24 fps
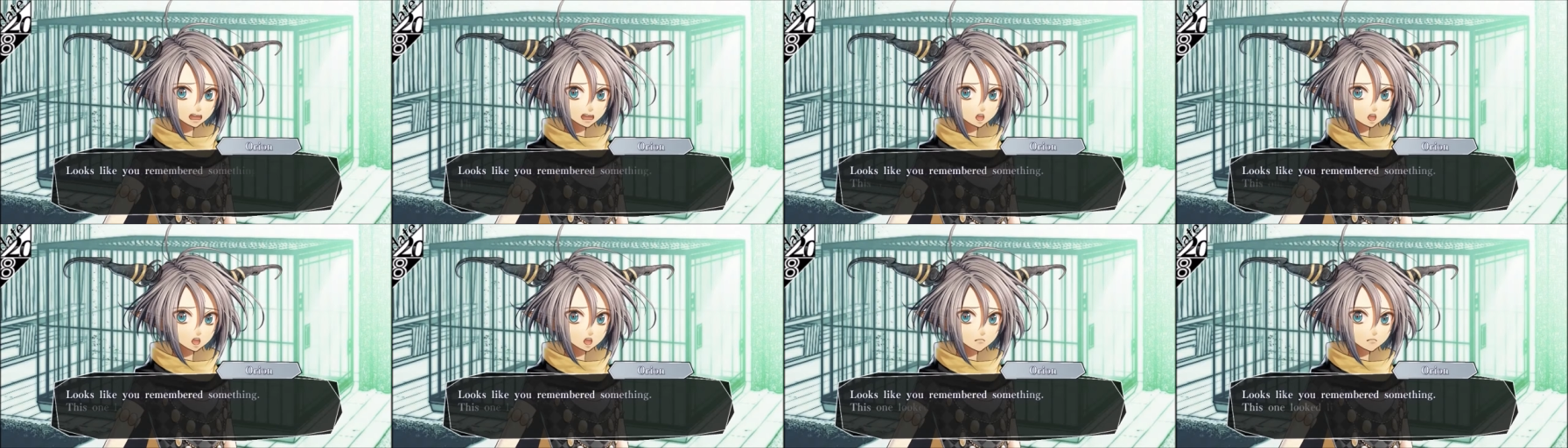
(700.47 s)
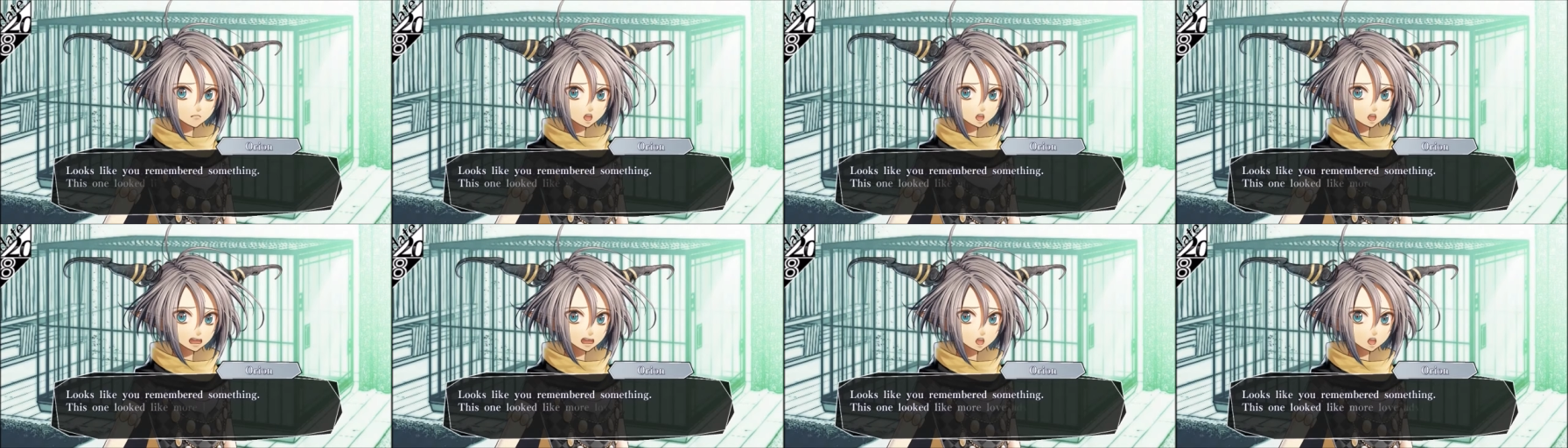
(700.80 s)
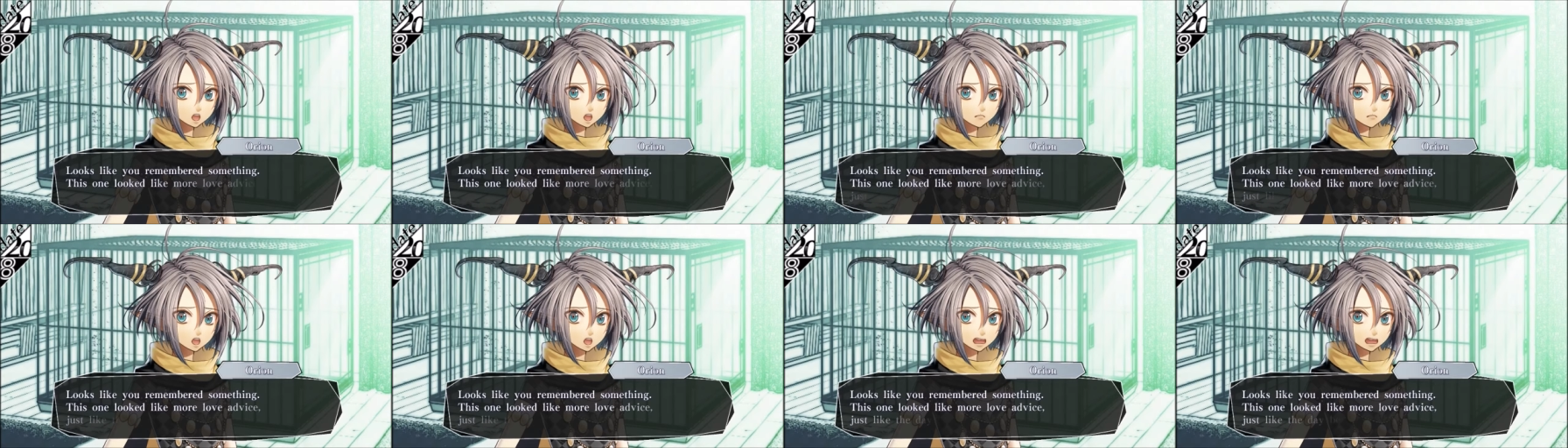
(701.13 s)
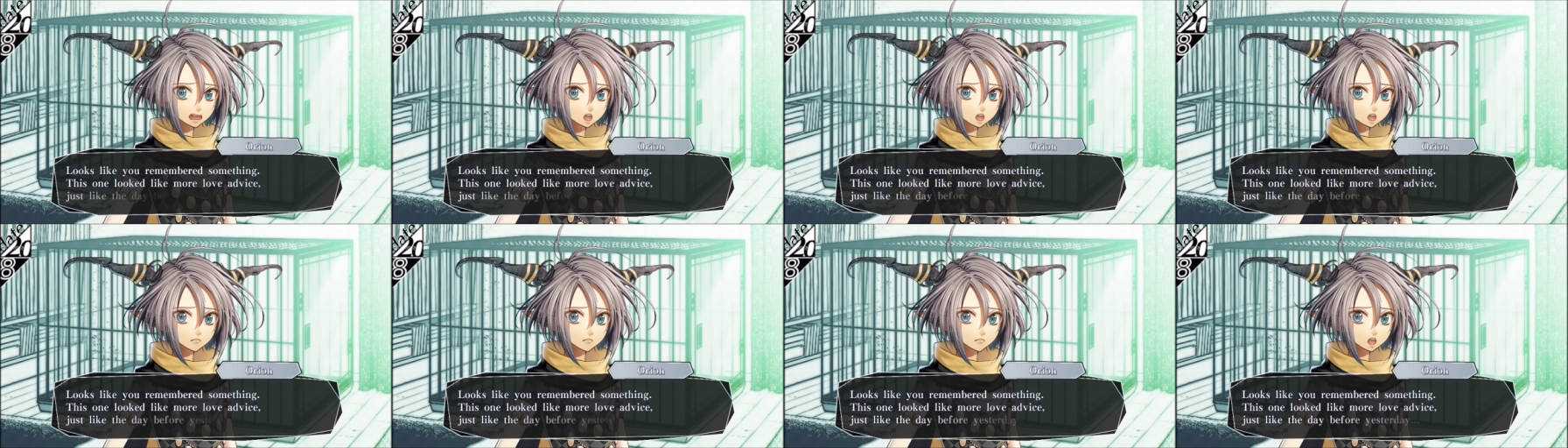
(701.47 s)
Looks like you remembered
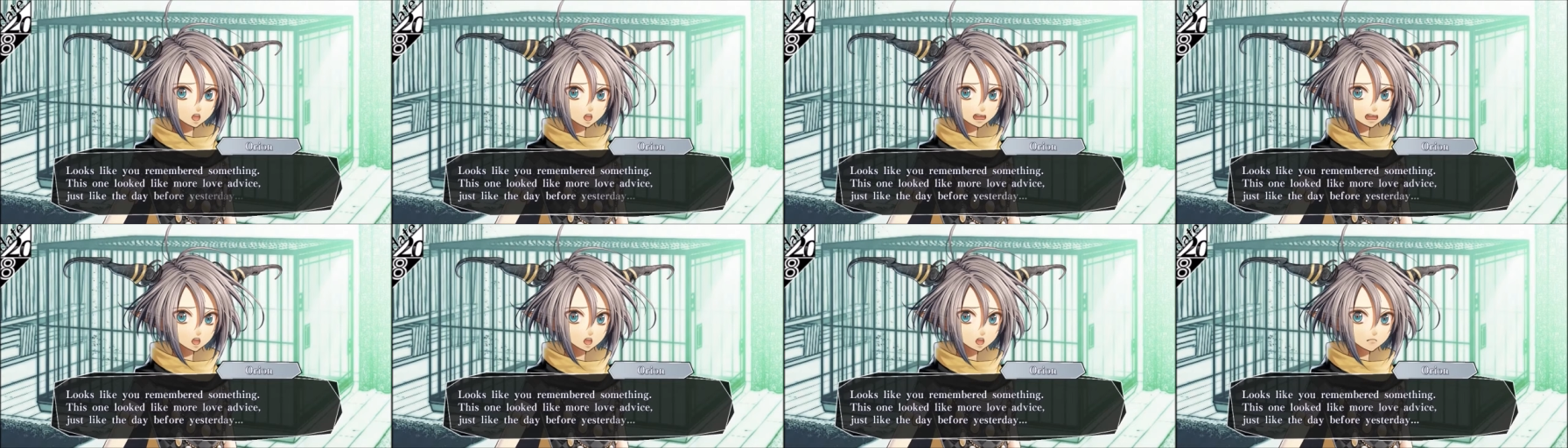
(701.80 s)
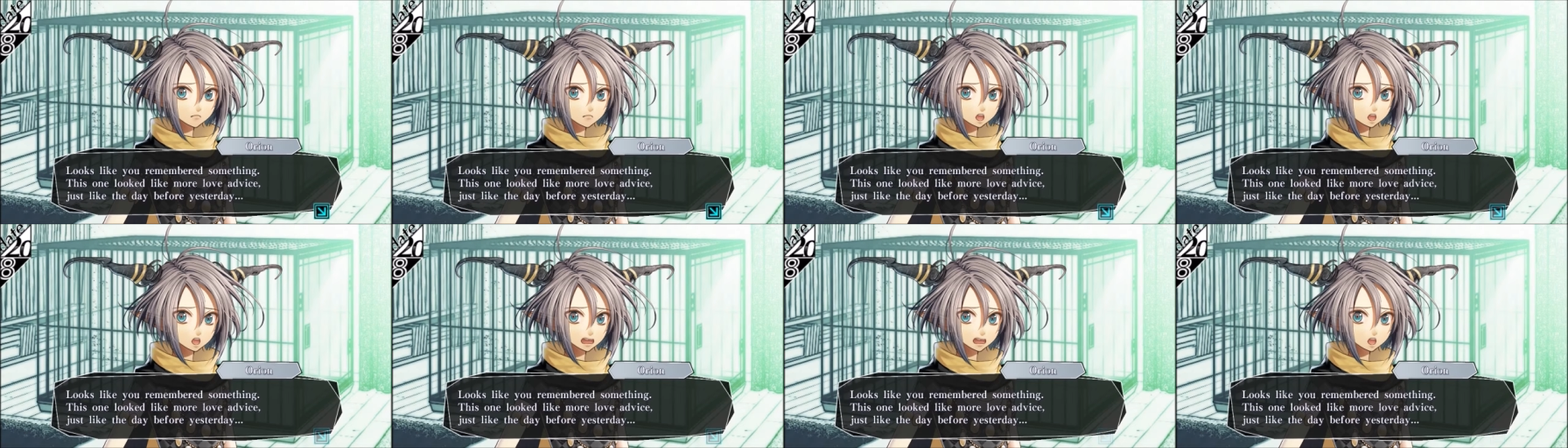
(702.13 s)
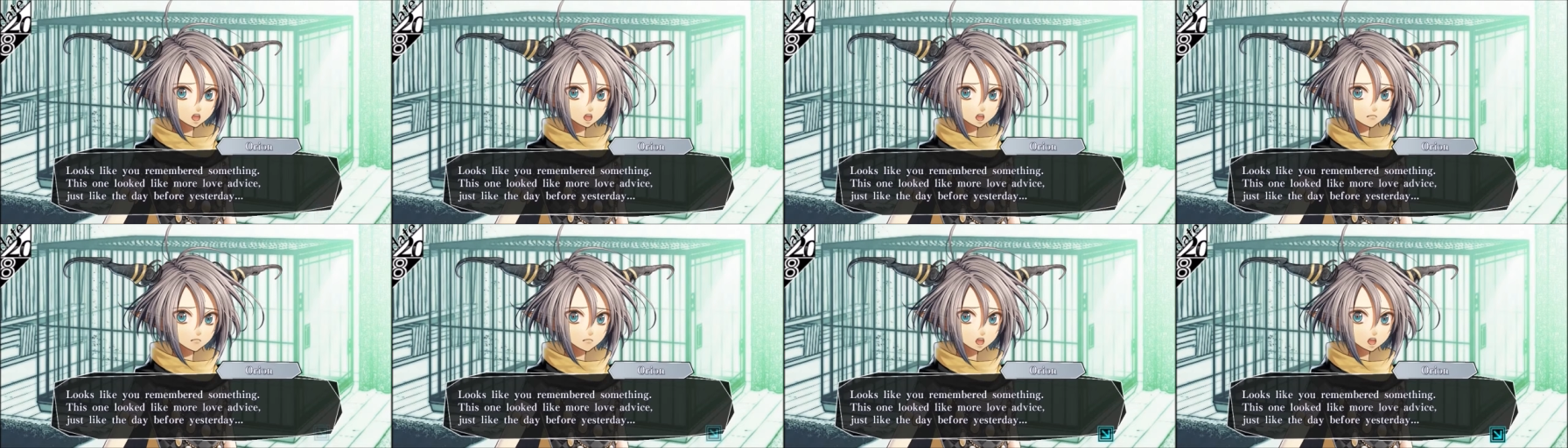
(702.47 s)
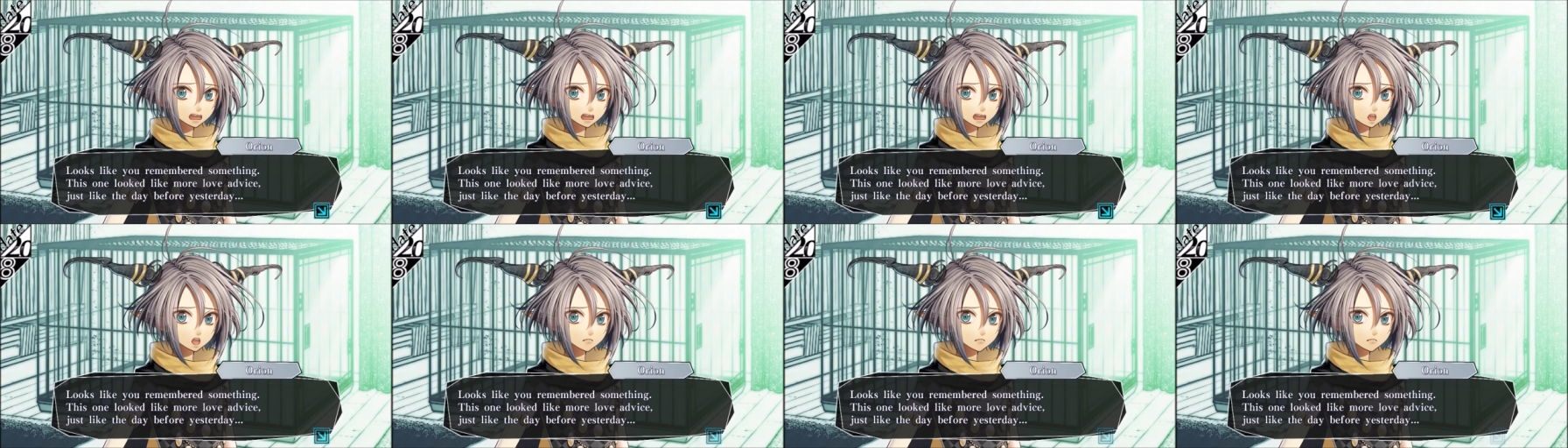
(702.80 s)
something. This one
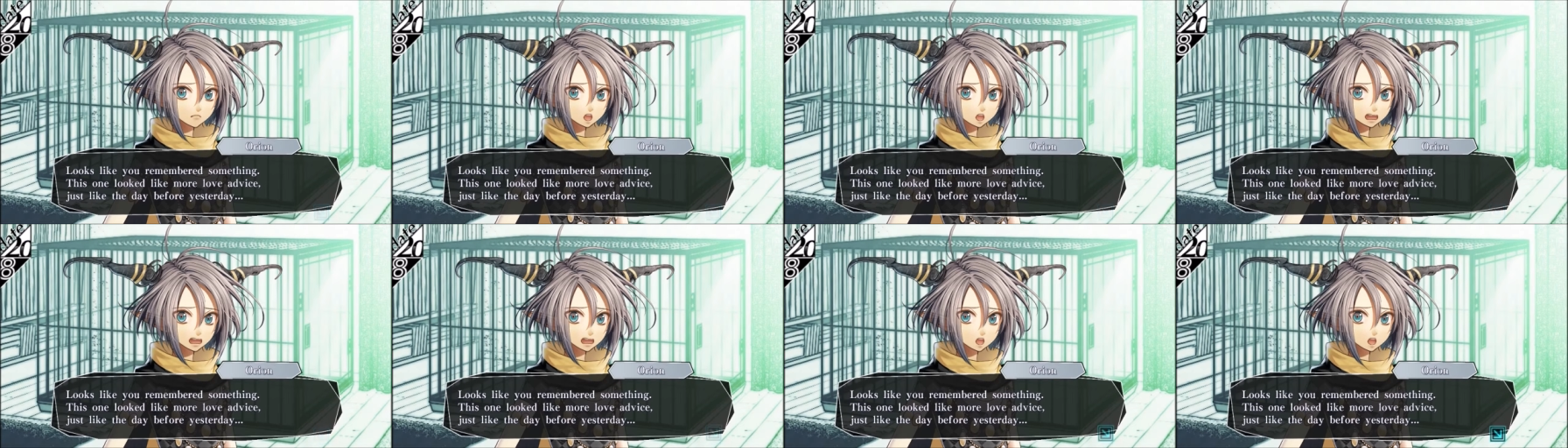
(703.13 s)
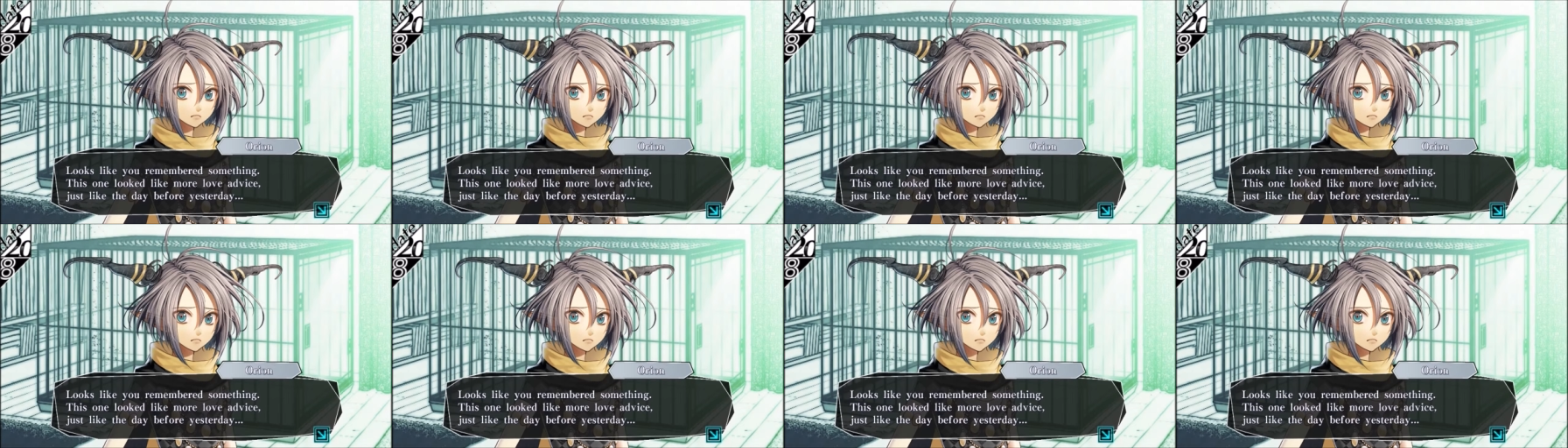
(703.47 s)
looked like more